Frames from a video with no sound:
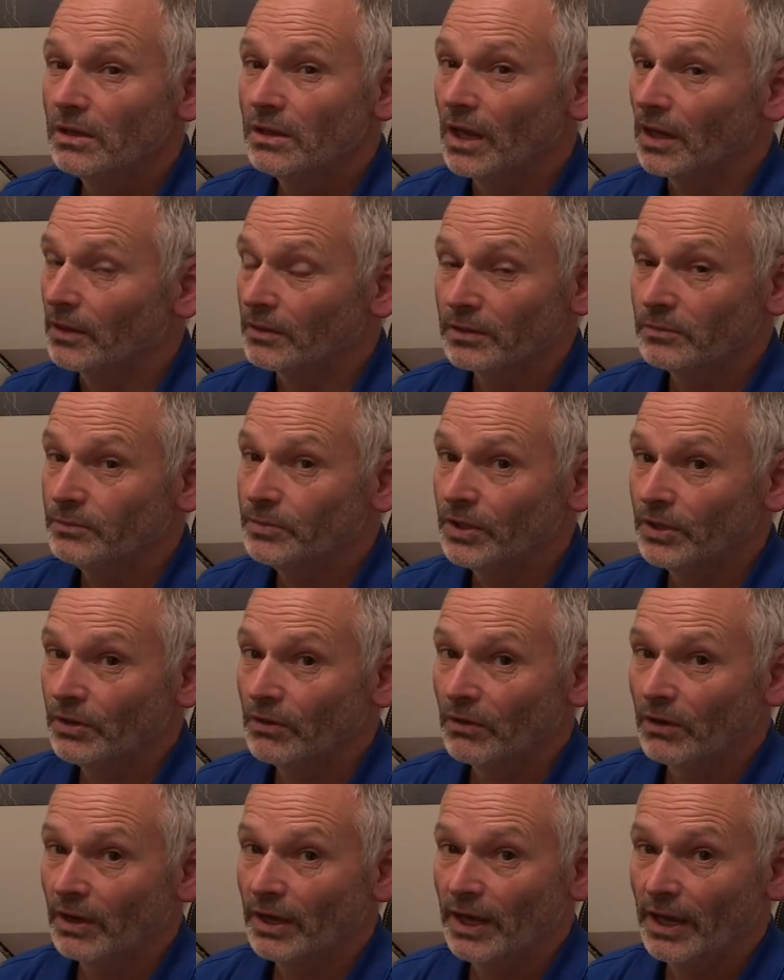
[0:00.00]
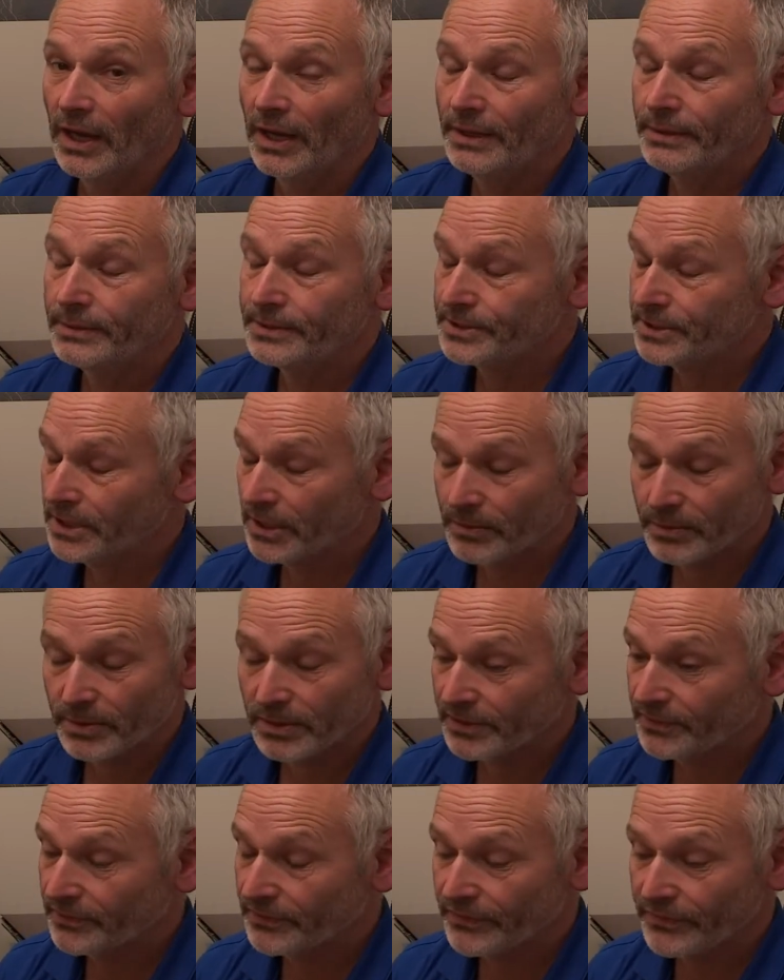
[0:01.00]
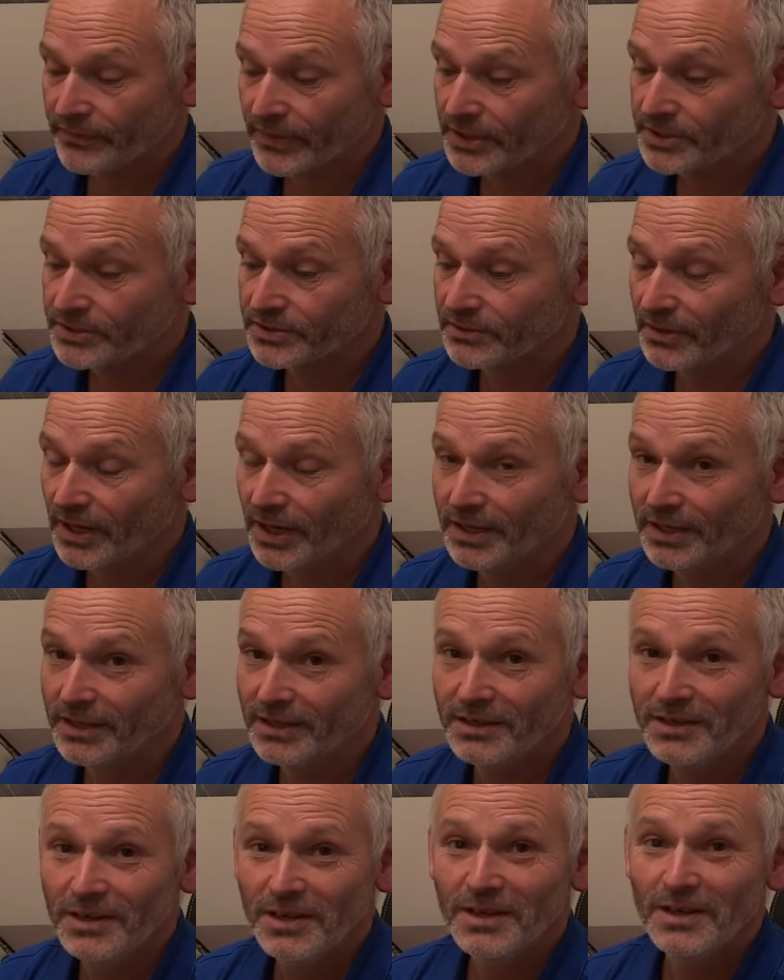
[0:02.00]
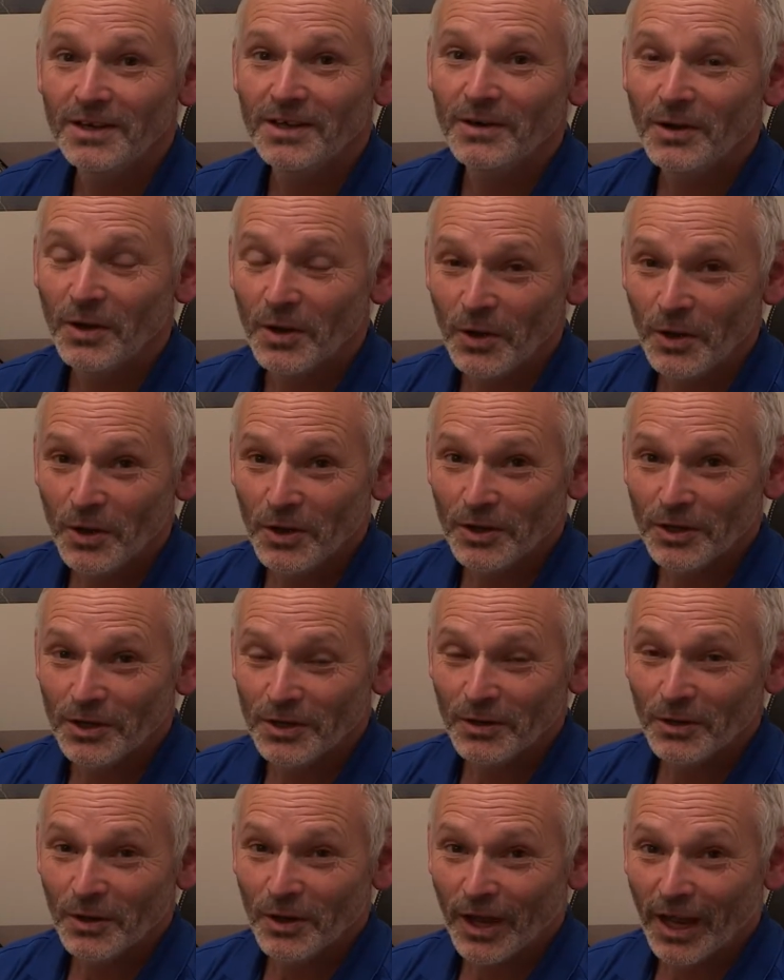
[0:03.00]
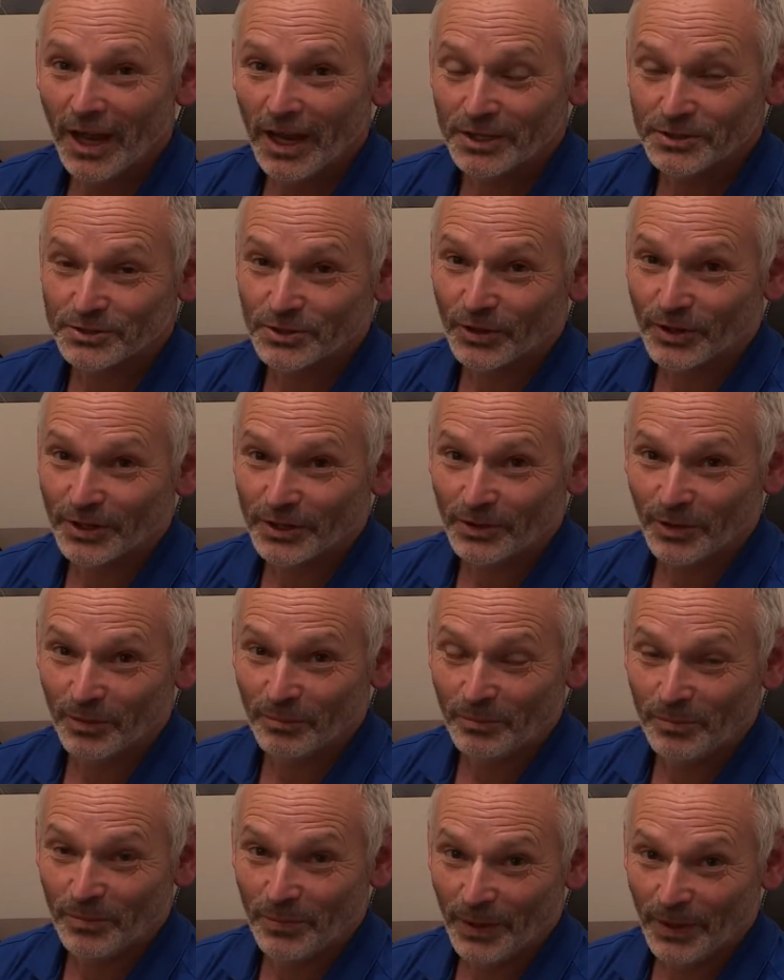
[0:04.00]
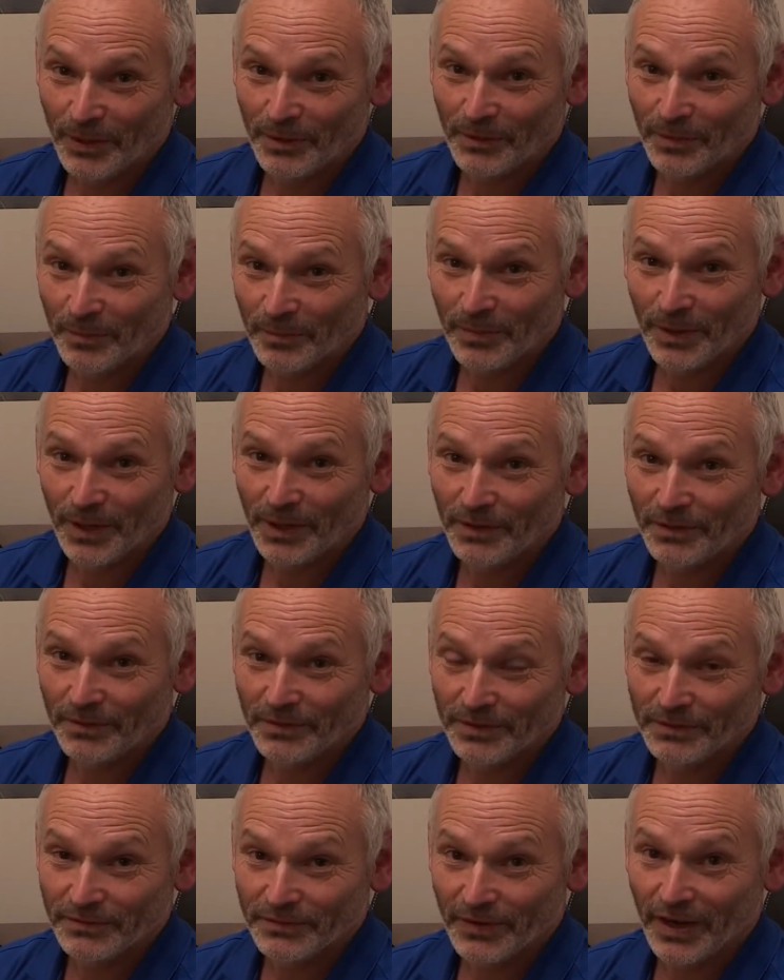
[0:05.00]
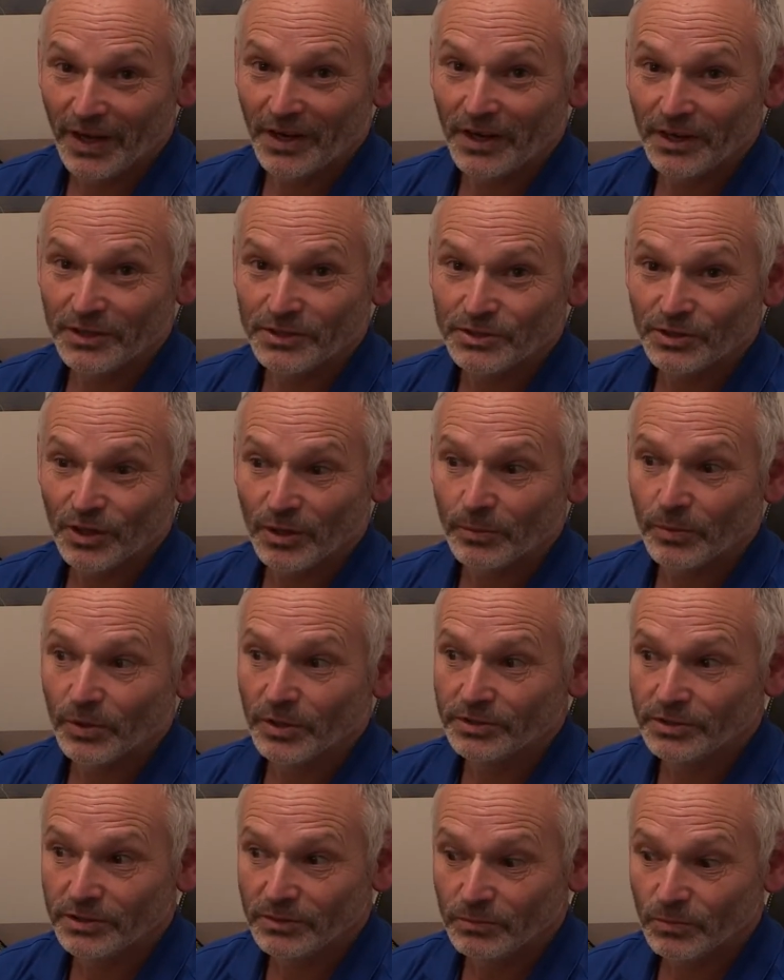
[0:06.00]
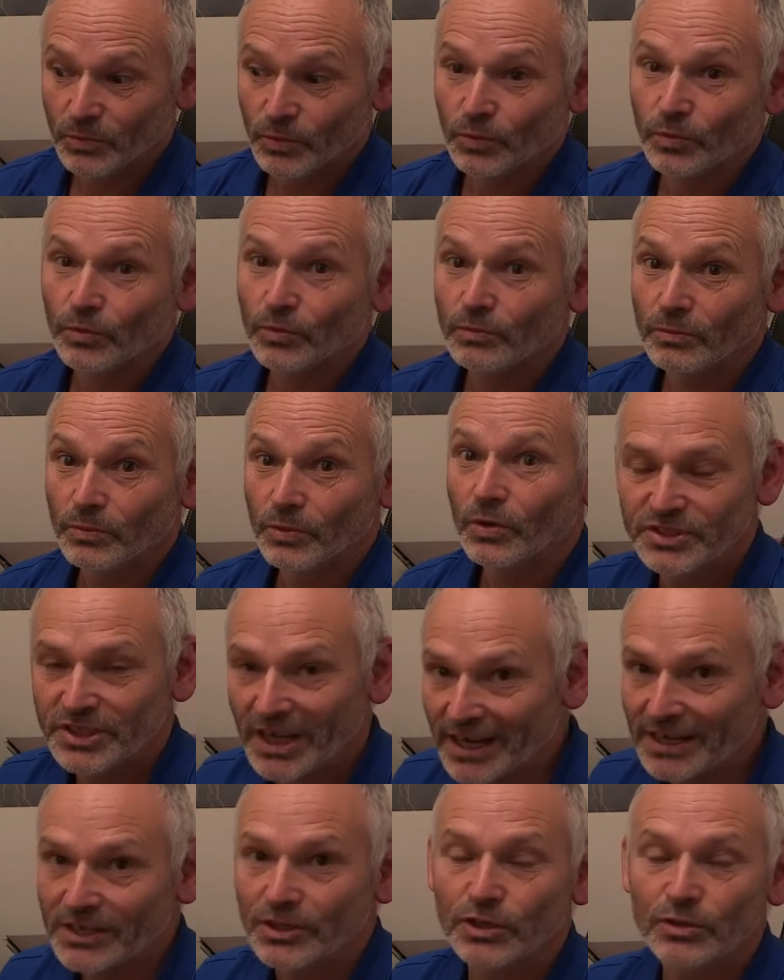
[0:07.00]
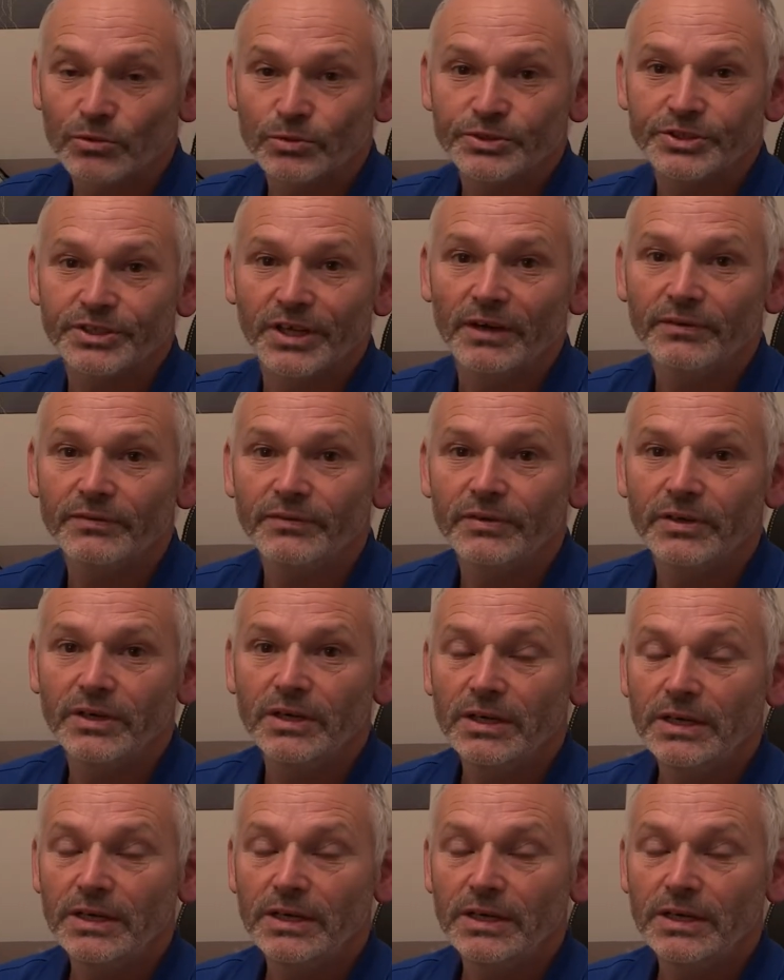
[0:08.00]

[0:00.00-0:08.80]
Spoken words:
That computer I had was terribly frustrating. As I got better and better in Photoshop, I did more and more technical stuff,